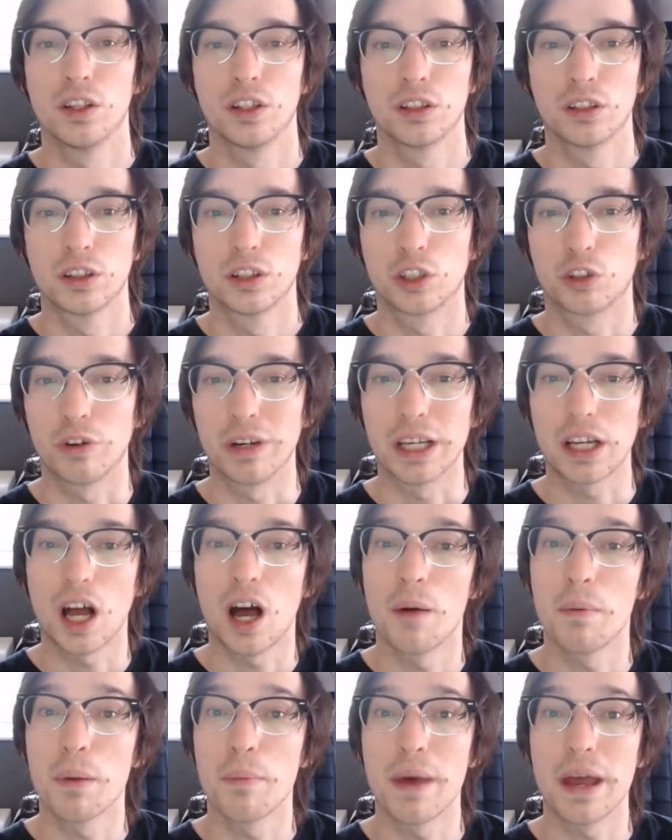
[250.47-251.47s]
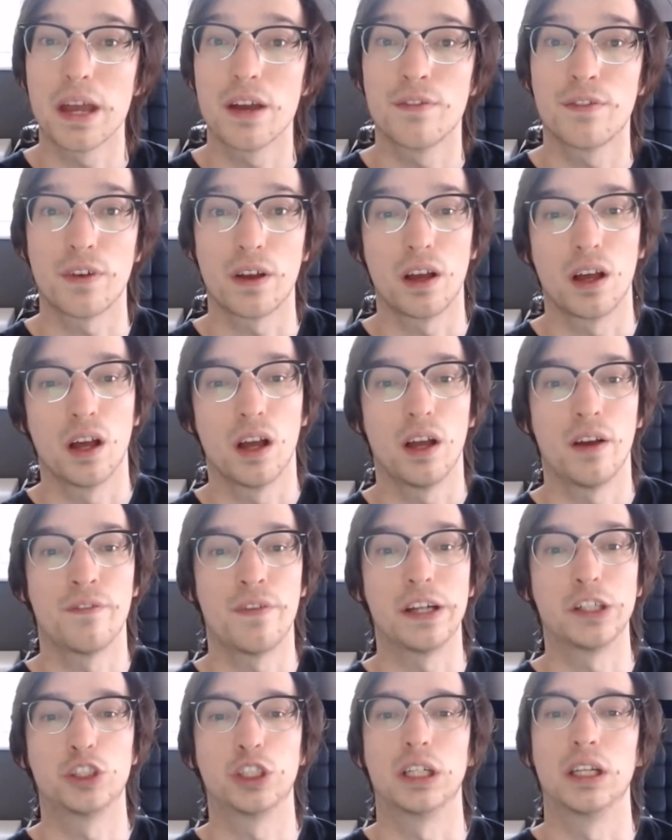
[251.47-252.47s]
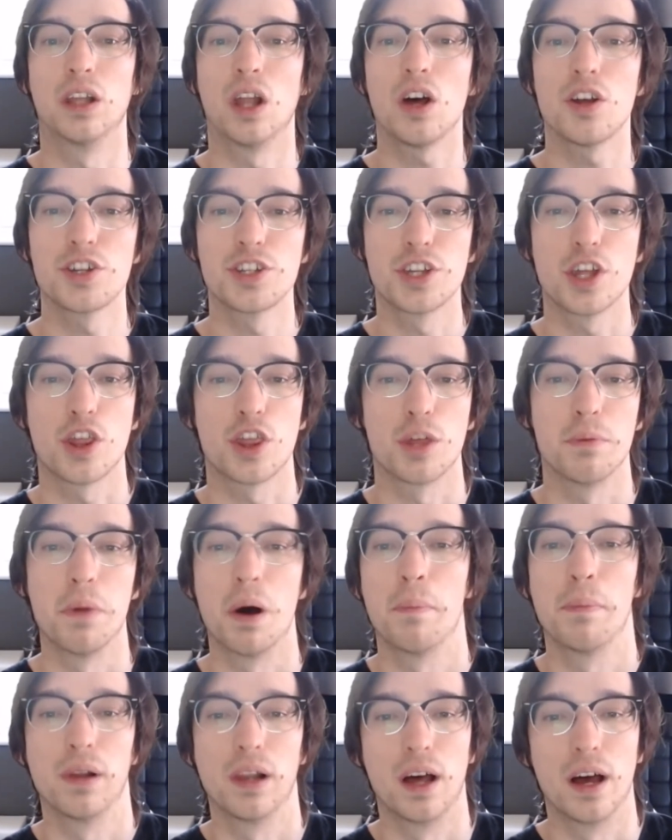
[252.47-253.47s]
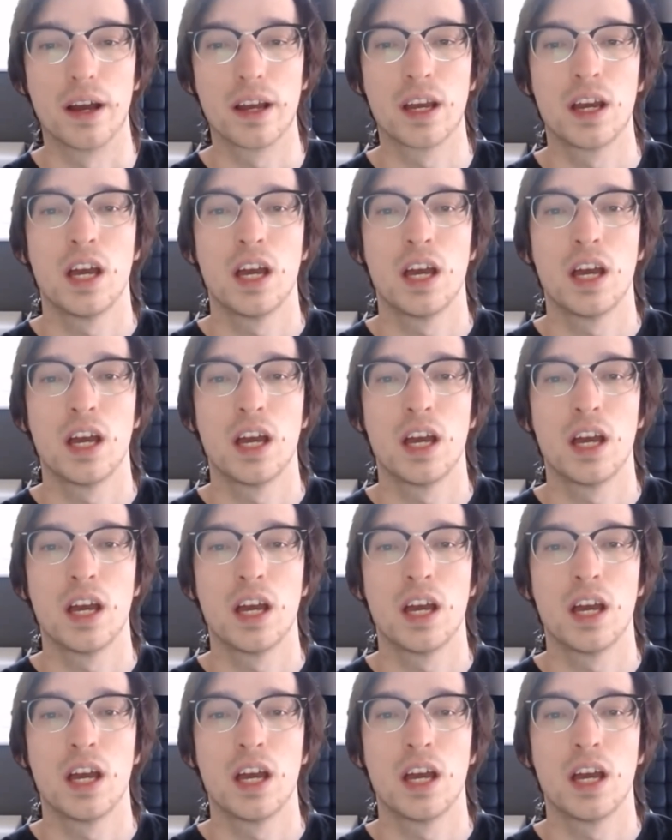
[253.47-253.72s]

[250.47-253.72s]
The Greek army may have eventually lost at Thermopylae,